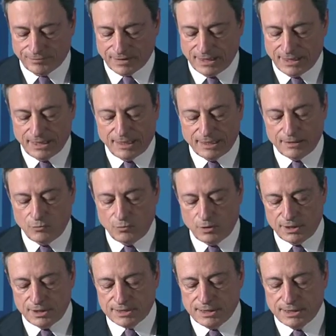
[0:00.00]
In other
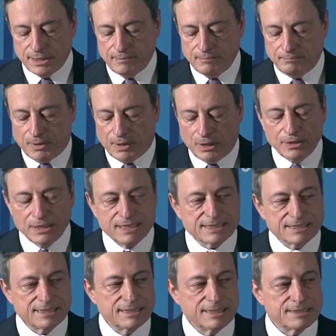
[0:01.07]
words,
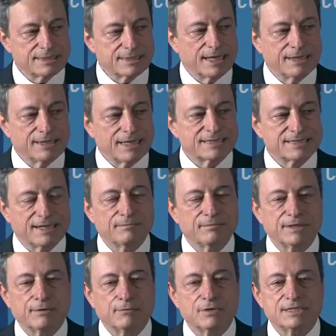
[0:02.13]
policies, and that's
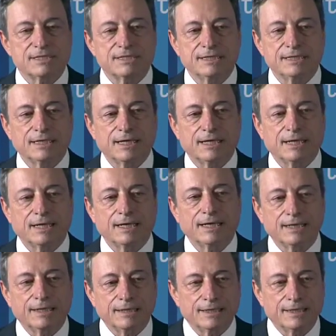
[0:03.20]
something that we'll see
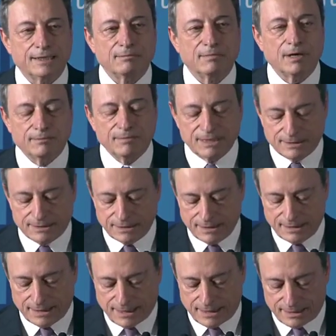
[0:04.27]
in a moment
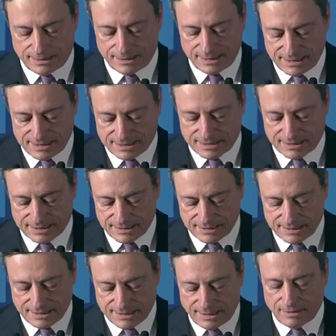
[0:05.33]
in other
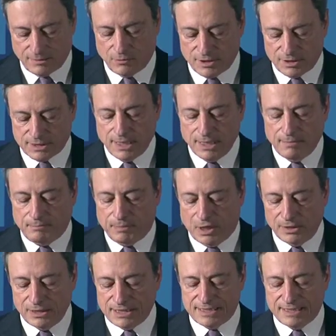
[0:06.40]
instances, in other words,
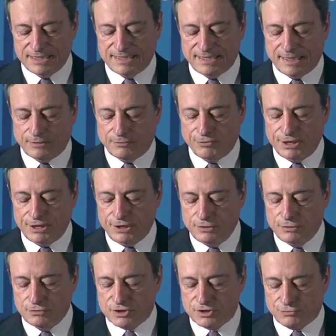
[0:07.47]
policies that
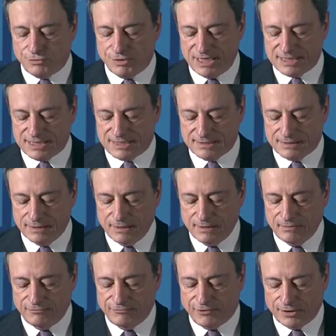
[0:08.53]
reduce risks
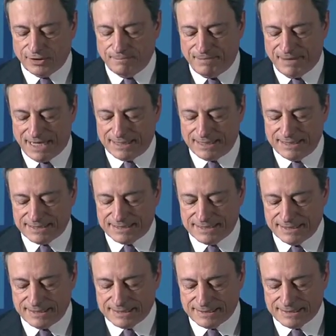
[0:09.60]
for the banking
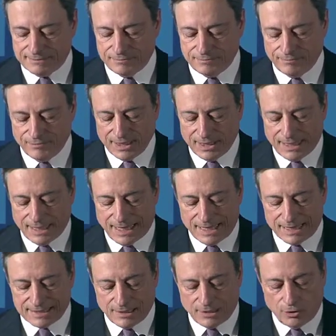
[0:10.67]
system
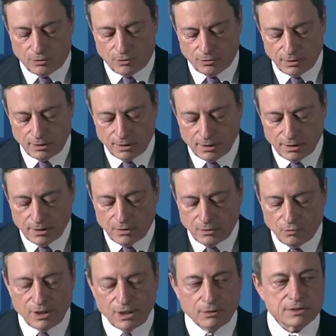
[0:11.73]
as a whole
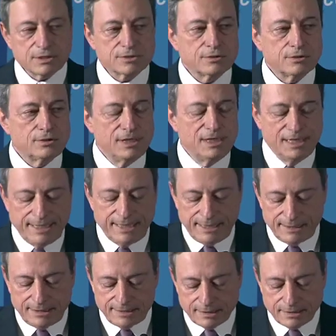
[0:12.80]
will also
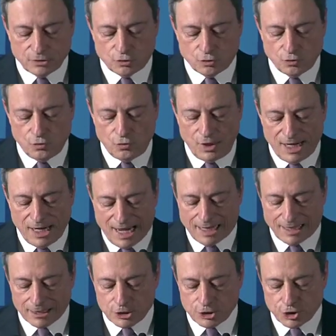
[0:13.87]
lead to
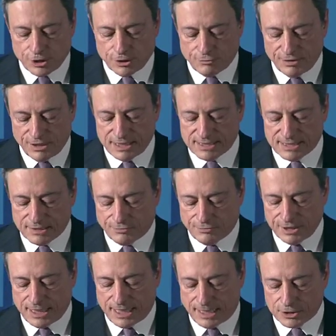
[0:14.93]
larger risk
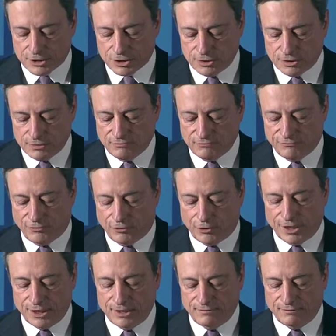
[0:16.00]
reduction
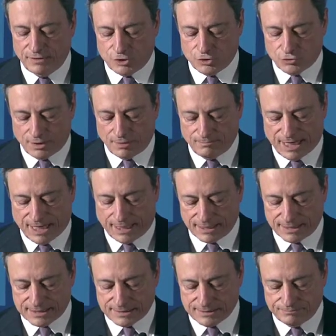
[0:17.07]
for individual
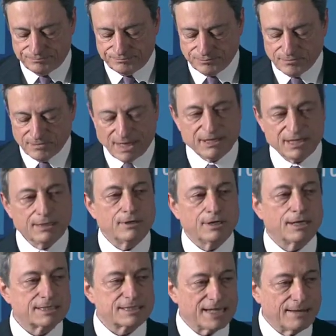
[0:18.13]
banks. Let me give you an
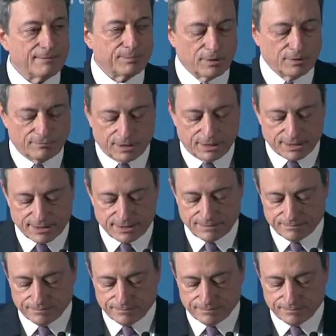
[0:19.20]
example of this.